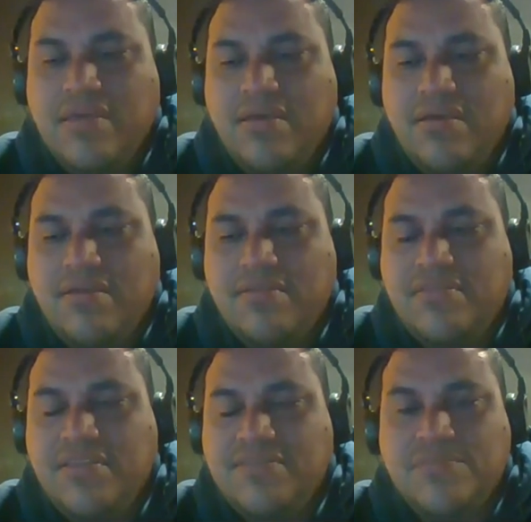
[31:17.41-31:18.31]
uh,
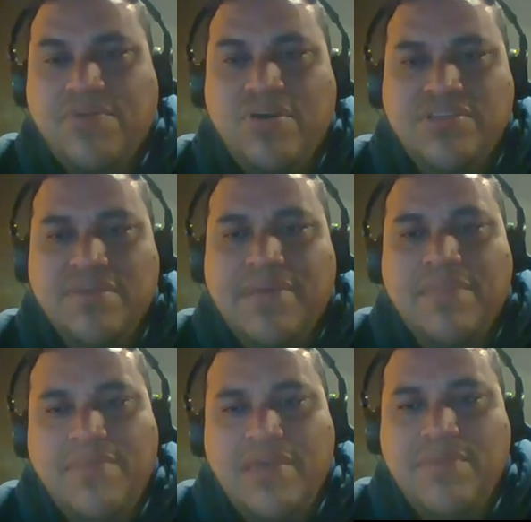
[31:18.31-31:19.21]
thesis project,
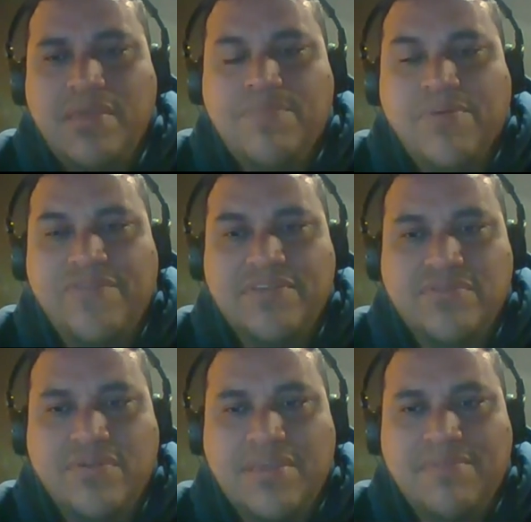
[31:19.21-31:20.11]
but maybe
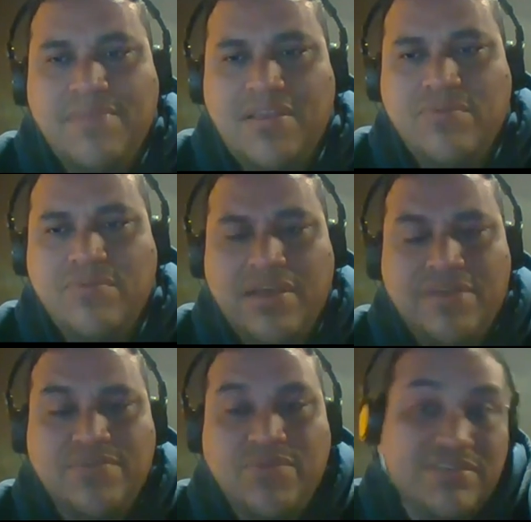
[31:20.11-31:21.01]
Professor Jimenez will
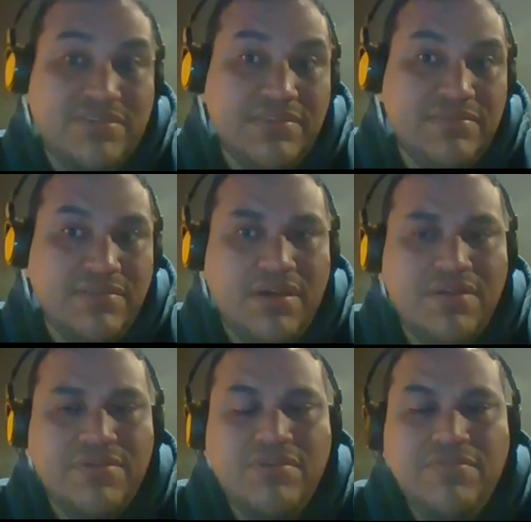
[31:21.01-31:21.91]
have questions. I
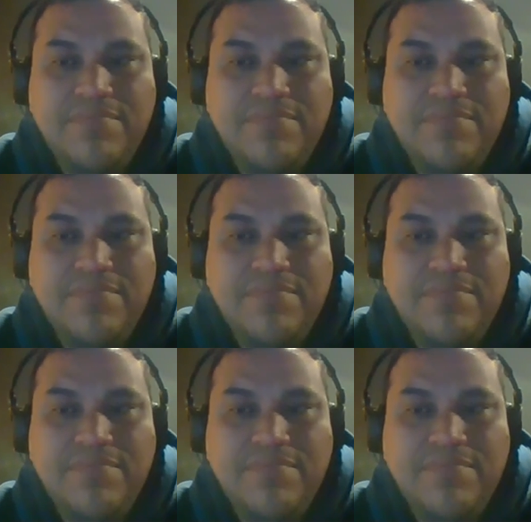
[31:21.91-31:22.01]
don't know, yeah.